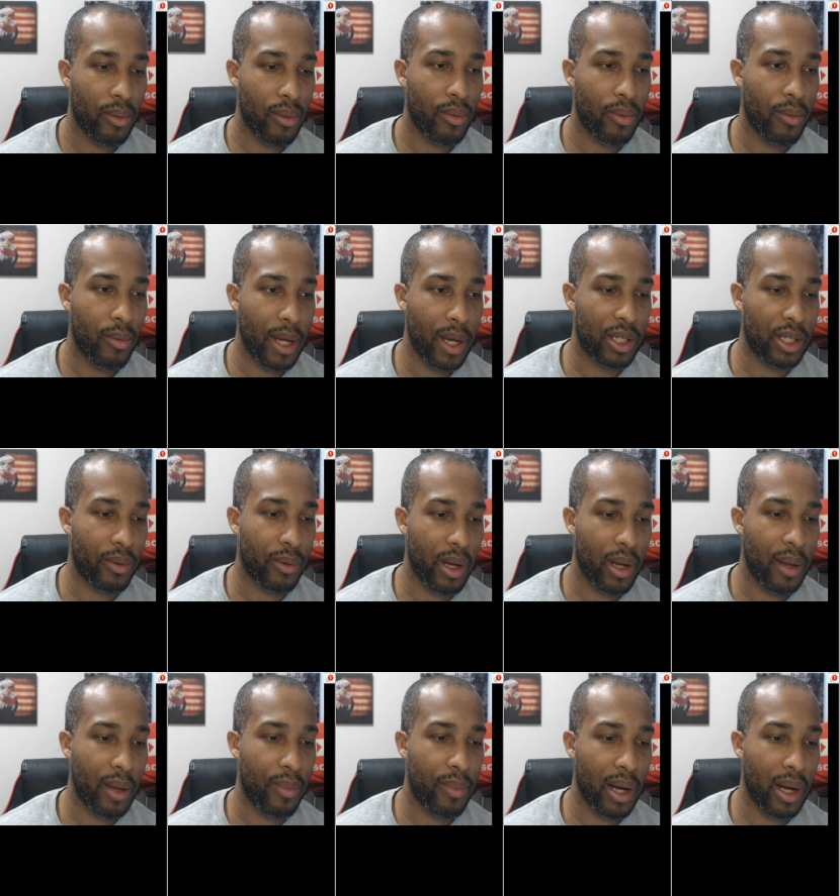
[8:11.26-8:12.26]
We'll make sure we
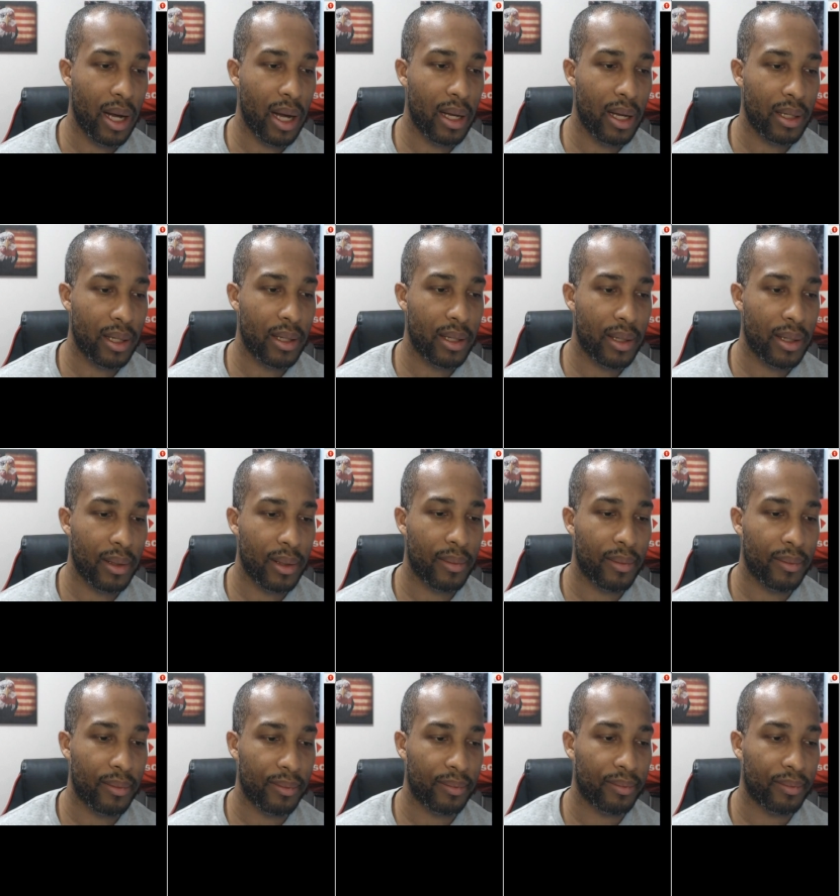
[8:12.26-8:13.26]
hit pause.
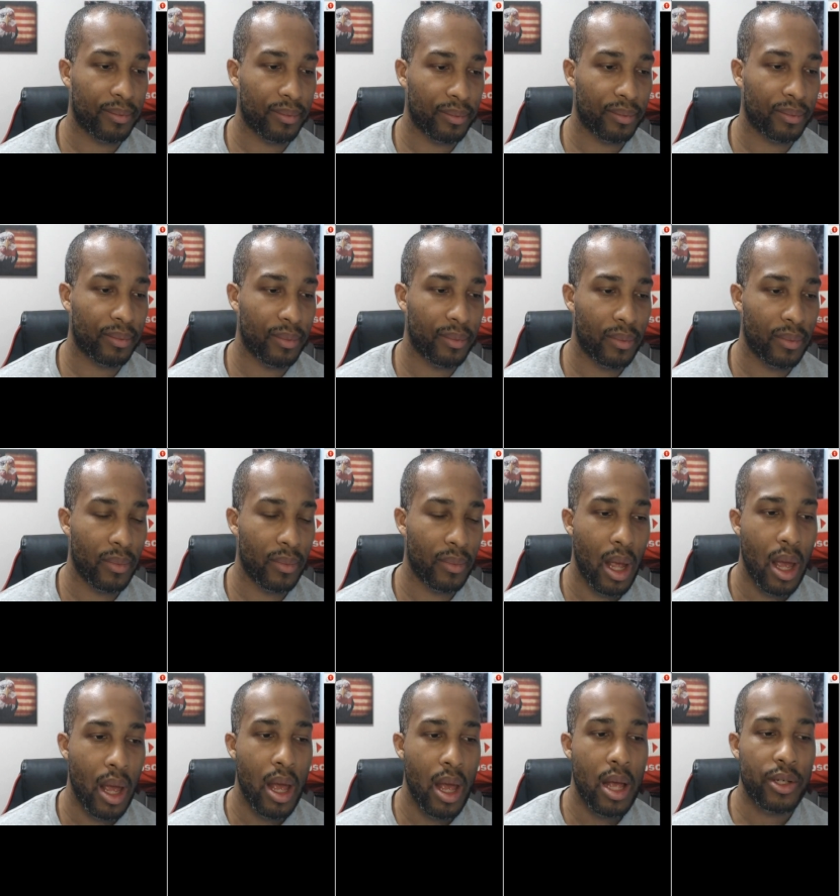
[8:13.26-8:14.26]

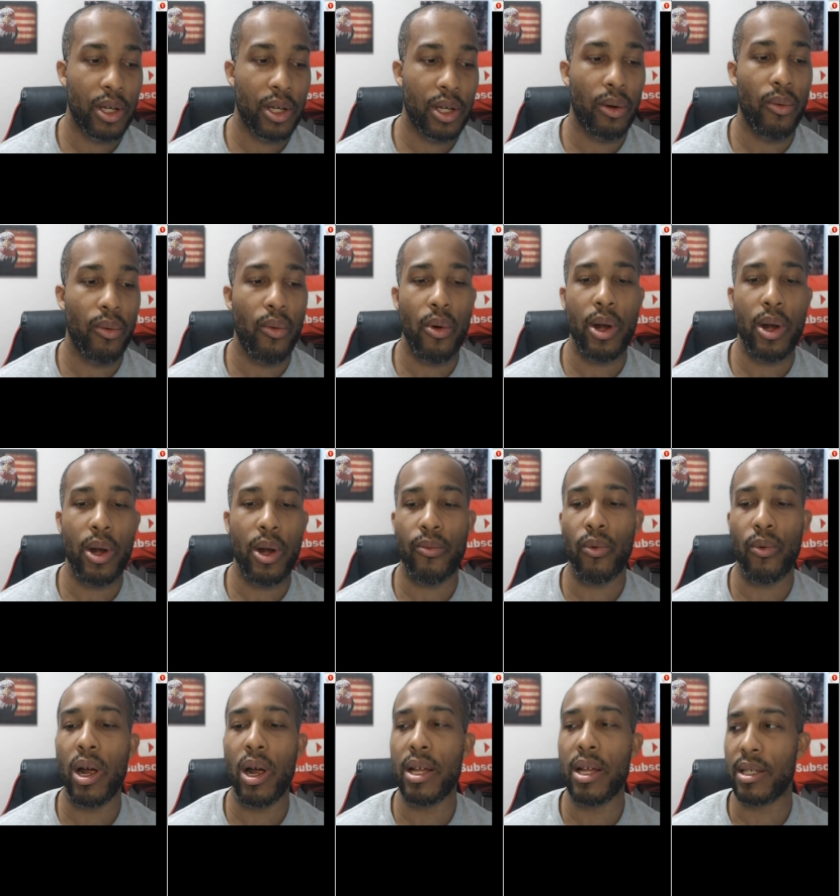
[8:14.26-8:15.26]
So when it
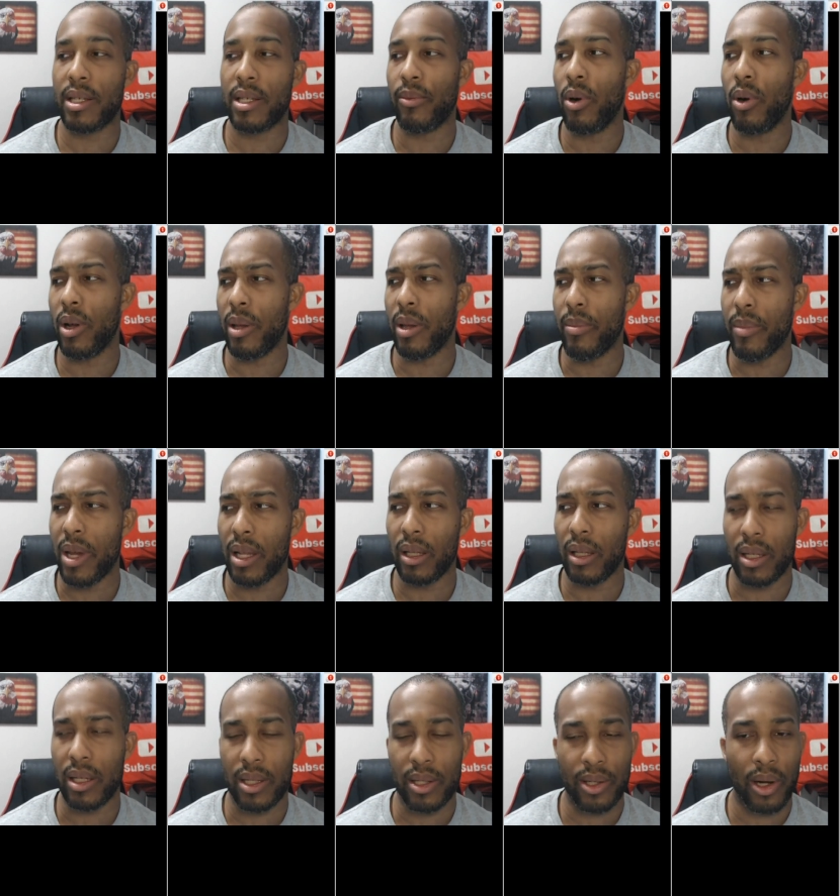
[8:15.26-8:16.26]
runs, it won't immediately
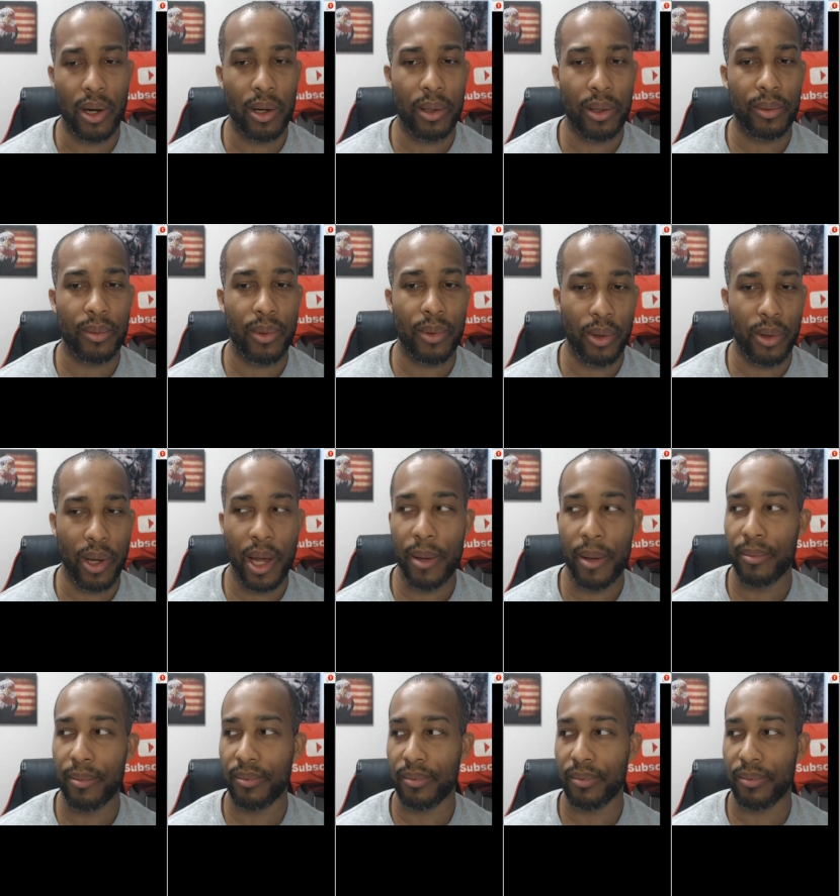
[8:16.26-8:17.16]
start. Okay.